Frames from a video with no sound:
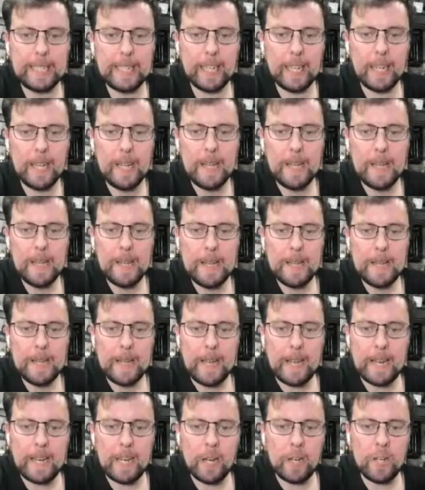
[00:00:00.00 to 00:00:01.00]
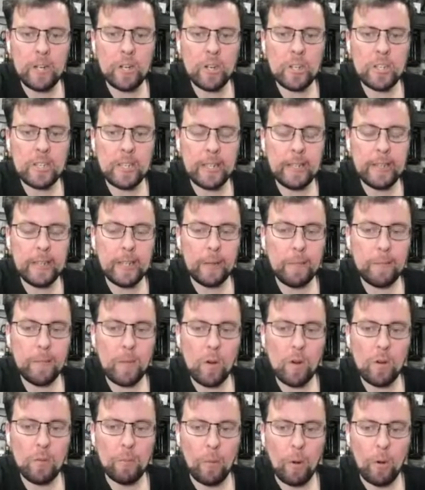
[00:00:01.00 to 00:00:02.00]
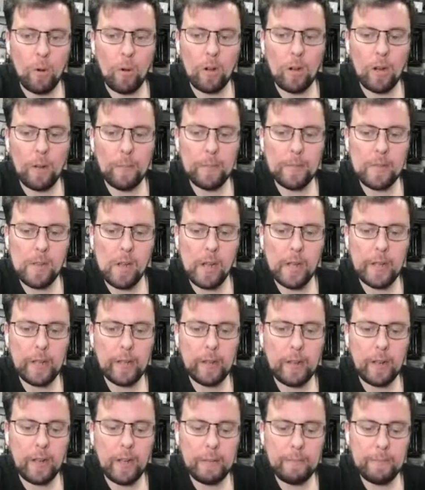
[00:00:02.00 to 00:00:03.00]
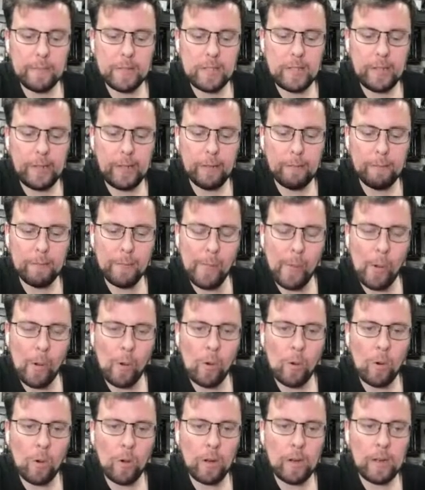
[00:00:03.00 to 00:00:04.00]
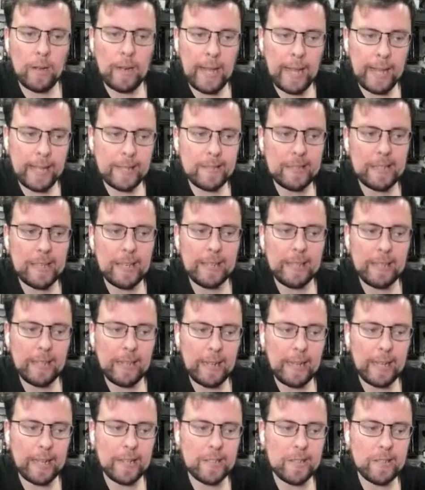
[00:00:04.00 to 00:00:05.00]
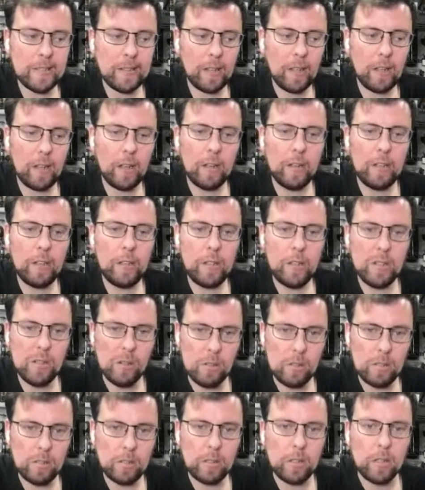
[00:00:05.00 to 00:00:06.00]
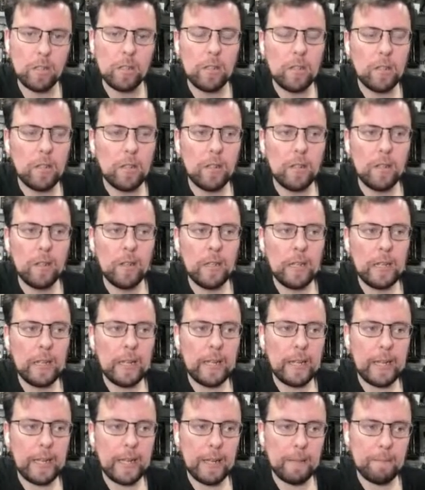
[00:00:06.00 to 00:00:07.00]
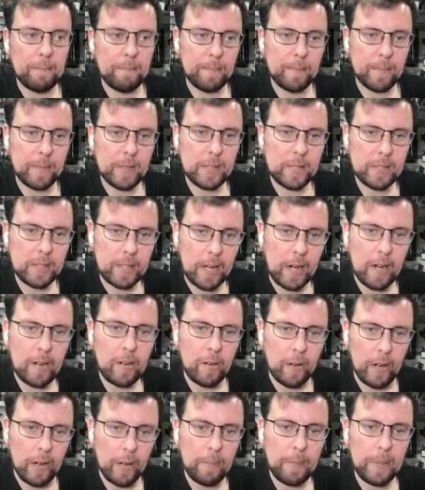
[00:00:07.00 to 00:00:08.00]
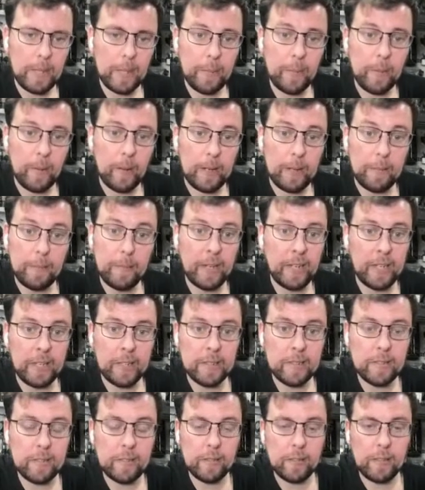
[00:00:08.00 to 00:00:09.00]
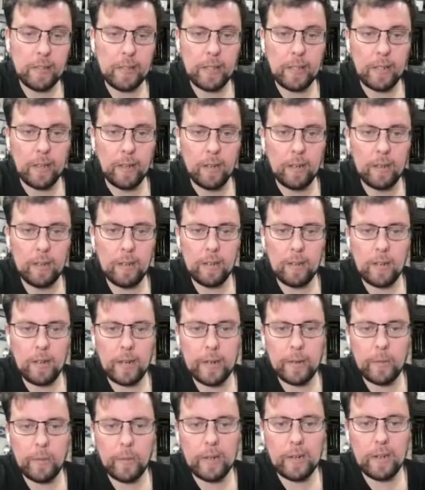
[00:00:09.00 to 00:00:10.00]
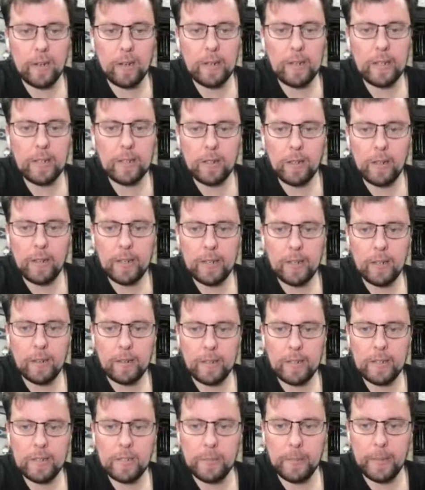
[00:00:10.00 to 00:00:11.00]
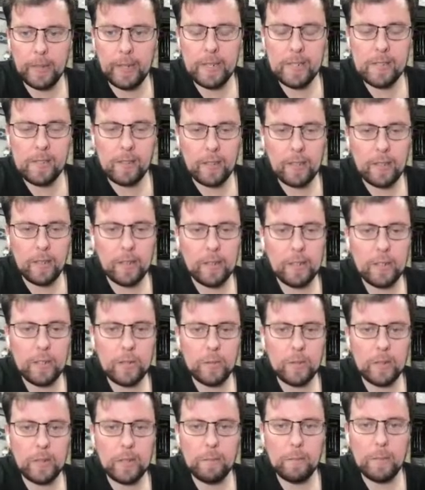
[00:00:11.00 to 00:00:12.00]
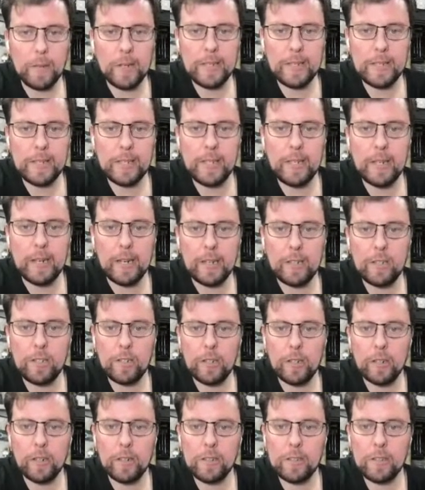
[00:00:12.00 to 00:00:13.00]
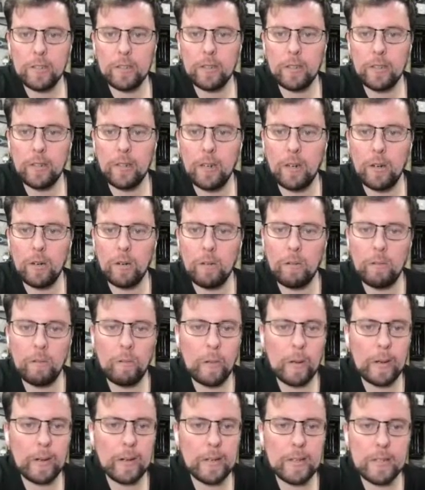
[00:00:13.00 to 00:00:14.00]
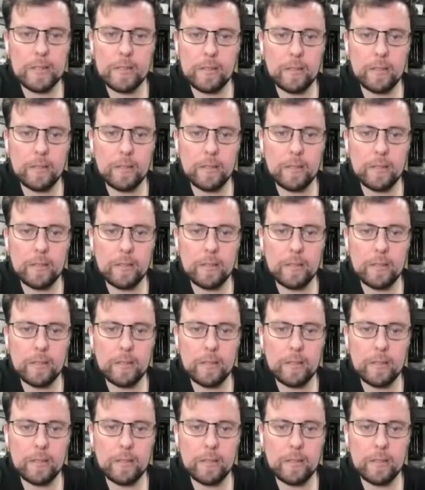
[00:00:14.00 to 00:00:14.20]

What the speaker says: yeah, and you're seeing that more and more. I'm seeing more less and less young starter out people in minis. Like when I got into minis, I got into it in my teenage years, whereas